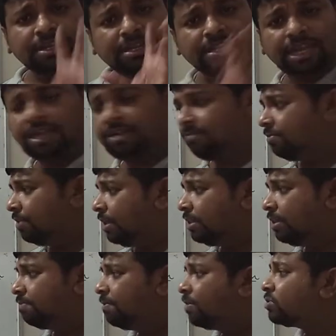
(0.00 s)
then the
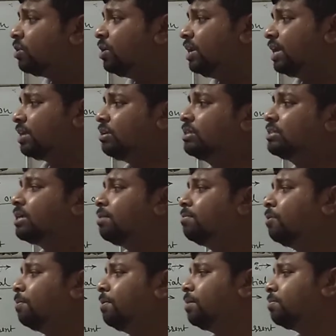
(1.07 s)
photoelectrons are
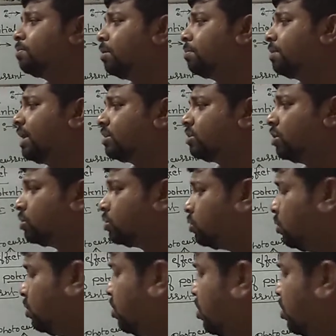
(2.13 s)
moving from cathode to